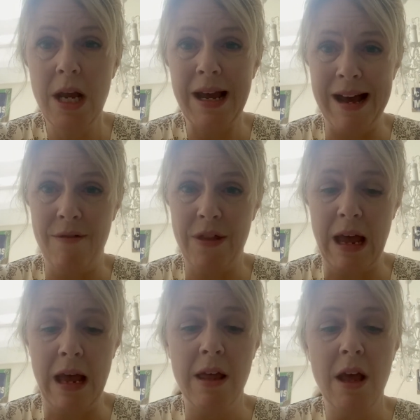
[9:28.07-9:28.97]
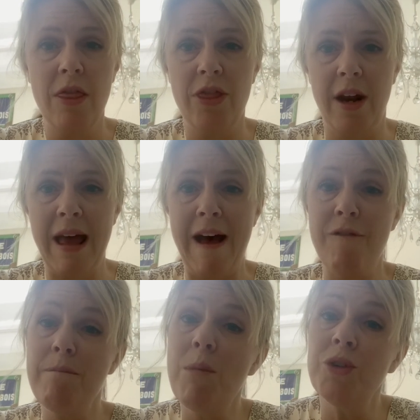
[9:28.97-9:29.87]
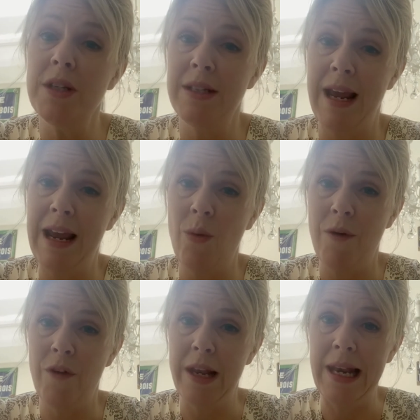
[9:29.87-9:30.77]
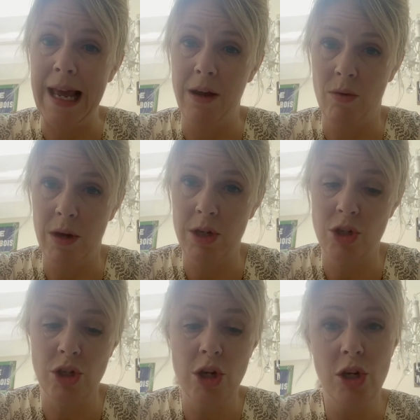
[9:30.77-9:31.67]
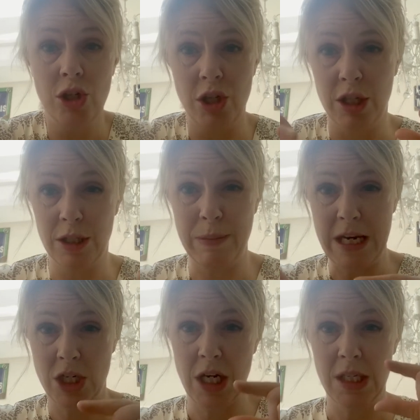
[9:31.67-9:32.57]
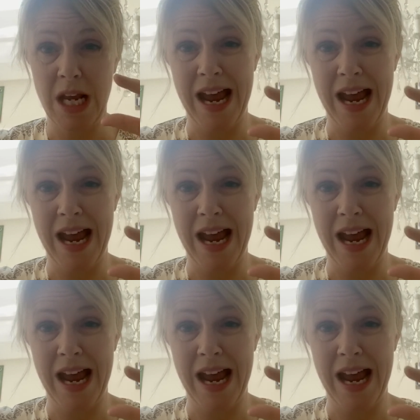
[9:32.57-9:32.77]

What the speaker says: out there that have modern day equivalent language to the speeches,